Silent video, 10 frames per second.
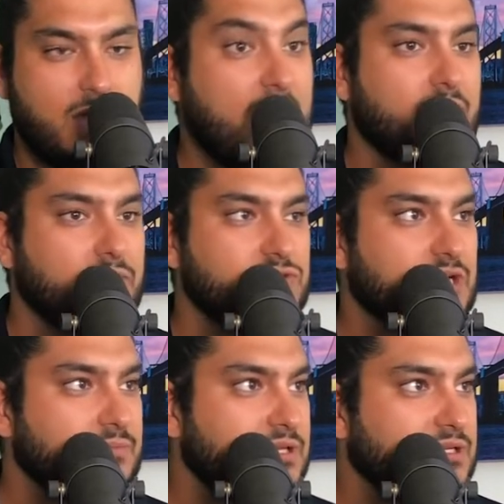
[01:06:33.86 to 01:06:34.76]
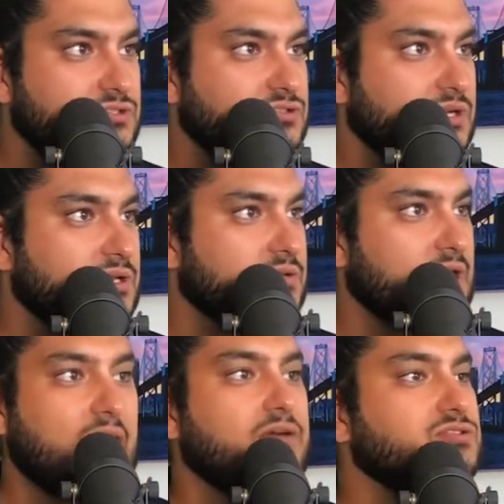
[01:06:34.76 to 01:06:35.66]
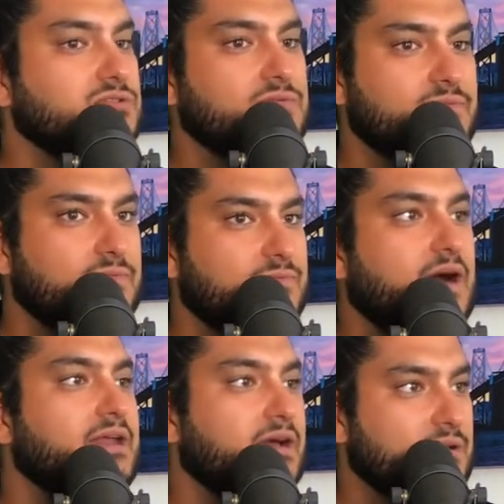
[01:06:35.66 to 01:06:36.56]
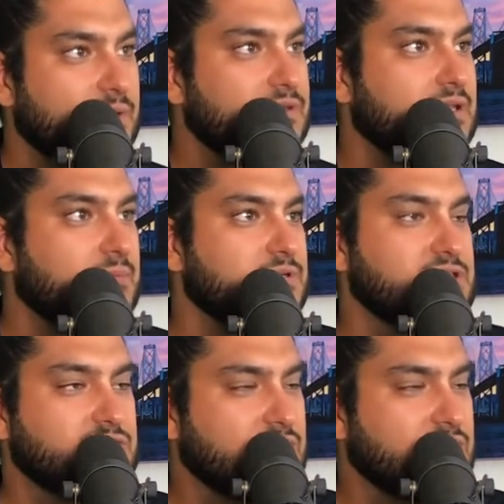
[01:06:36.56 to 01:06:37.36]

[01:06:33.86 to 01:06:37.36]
you jumped to industry? Like, how'd you find out about that position?